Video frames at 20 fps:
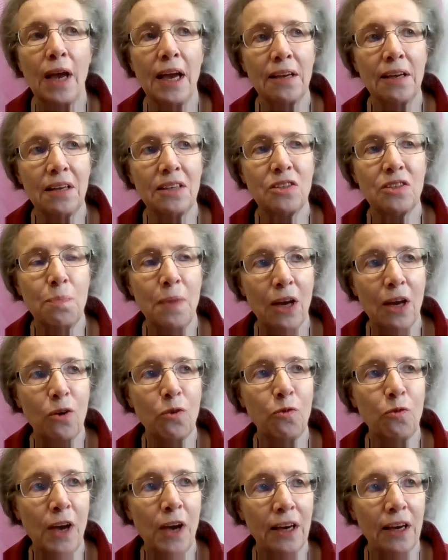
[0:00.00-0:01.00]
as a matter of
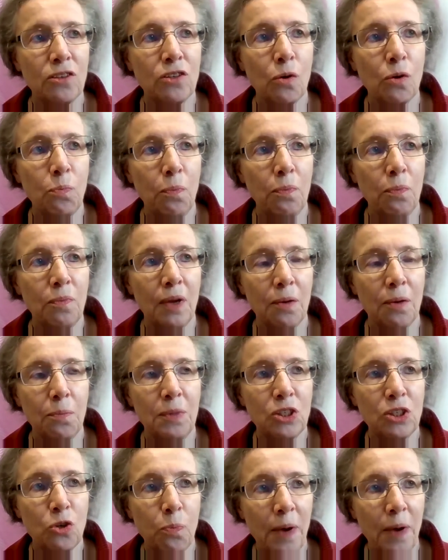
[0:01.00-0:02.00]
fact,
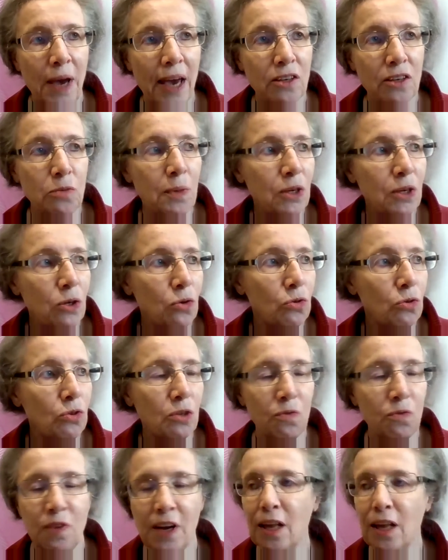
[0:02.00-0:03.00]
Mr. Paxman, who
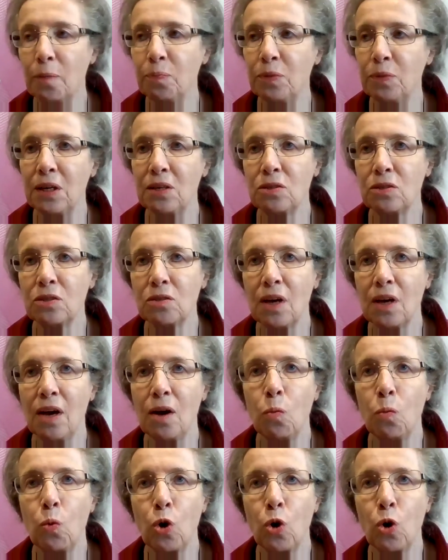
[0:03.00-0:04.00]
developed this,
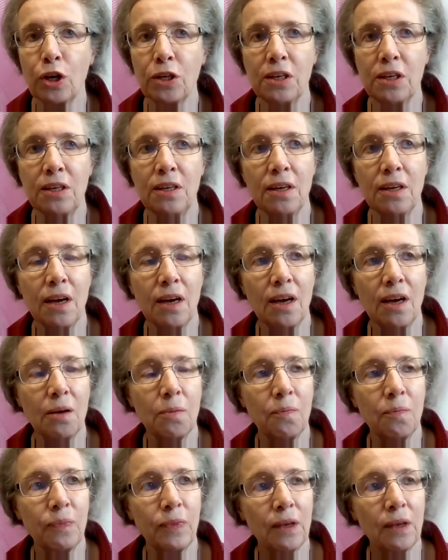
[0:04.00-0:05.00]
worked in
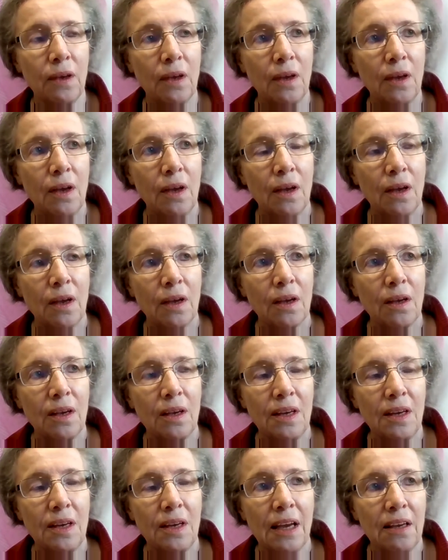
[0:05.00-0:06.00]

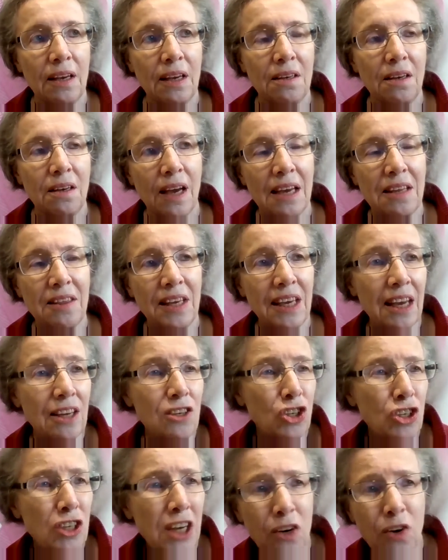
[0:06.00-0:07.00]
I think
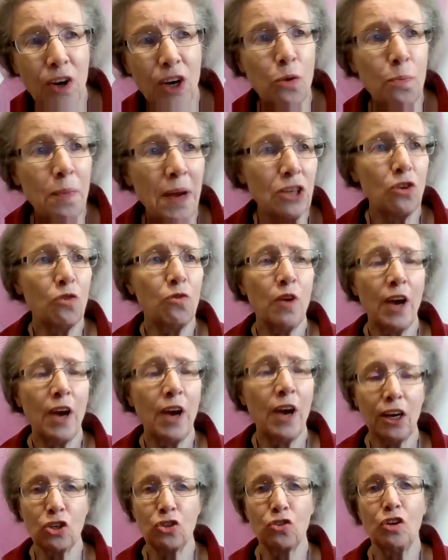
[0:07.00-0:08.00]
engineering or
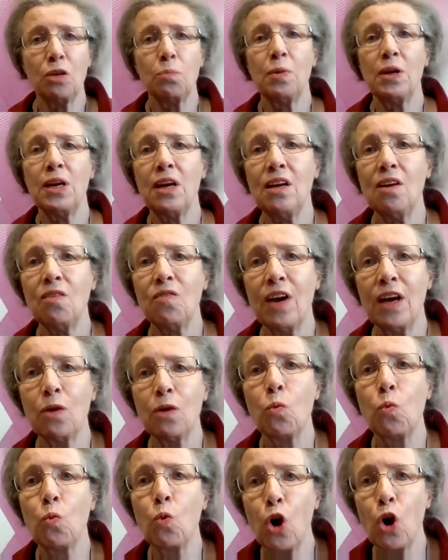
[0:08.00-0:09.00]
manufacturing, but at any
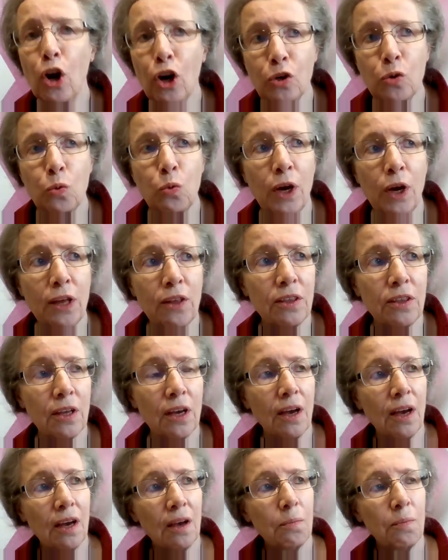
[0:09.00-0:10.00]
rate, worked with
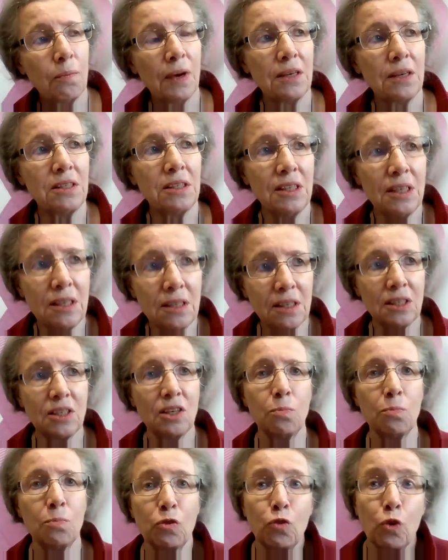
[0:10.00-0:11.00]
a
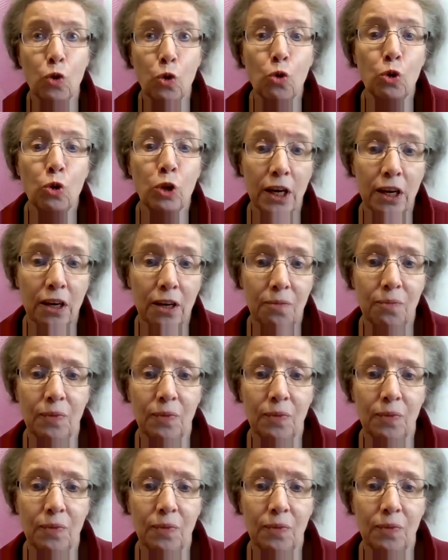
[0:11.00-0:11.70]
system of cooling.